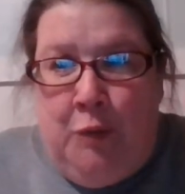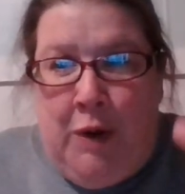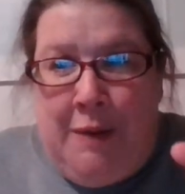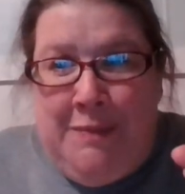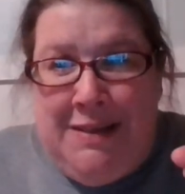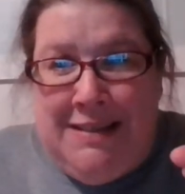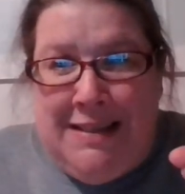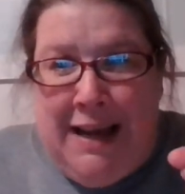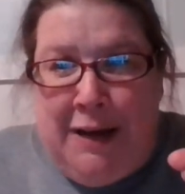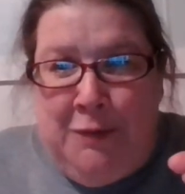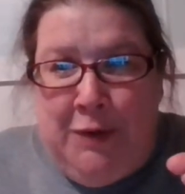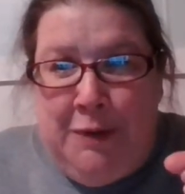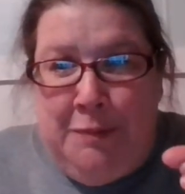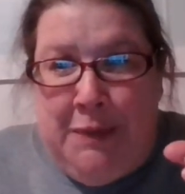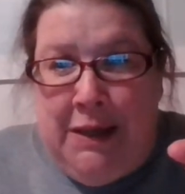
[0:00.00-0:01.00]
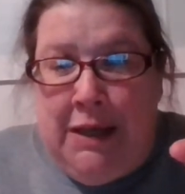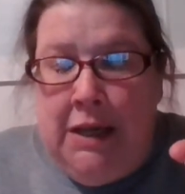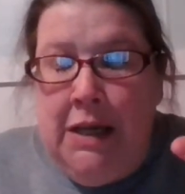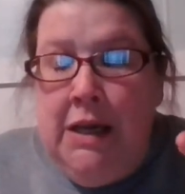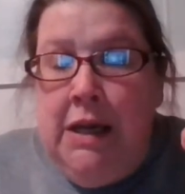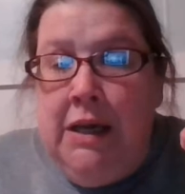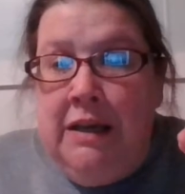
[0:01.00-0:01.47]
web design with me.
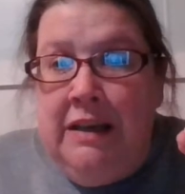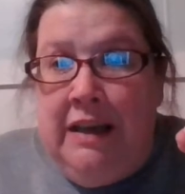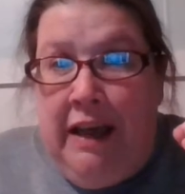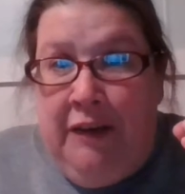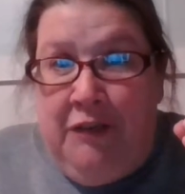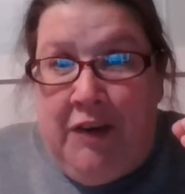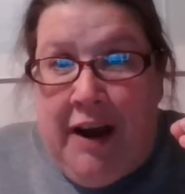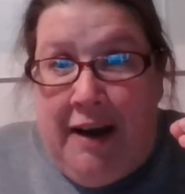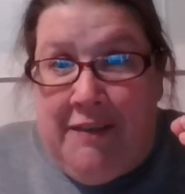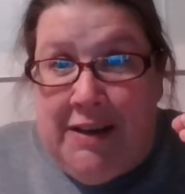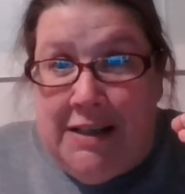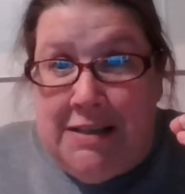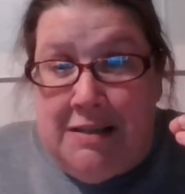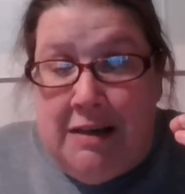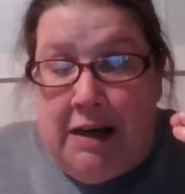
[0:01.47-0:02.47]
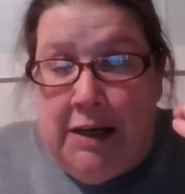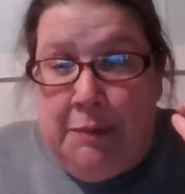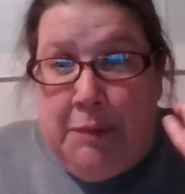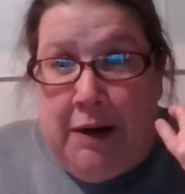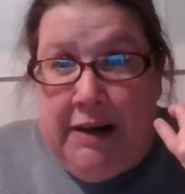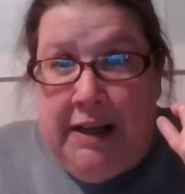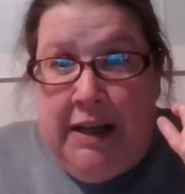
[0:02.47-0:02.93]
Yay for having a study
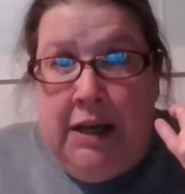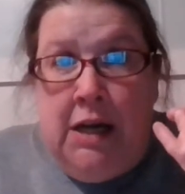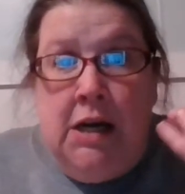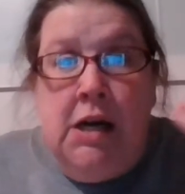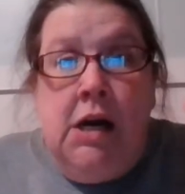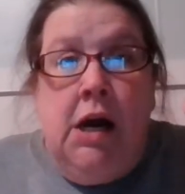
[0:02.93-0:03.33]
buddy.